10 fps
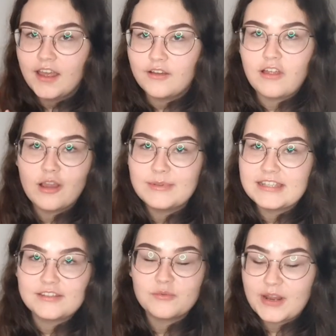Vlogmas
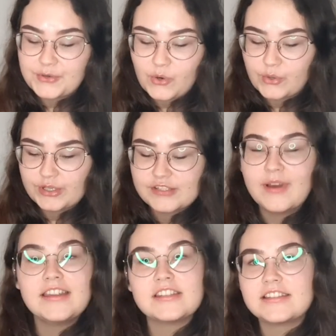is around the corner, so
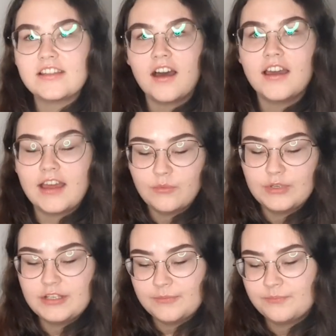I just thought I
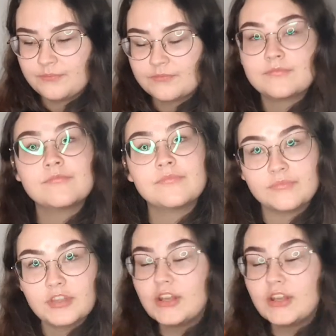would, you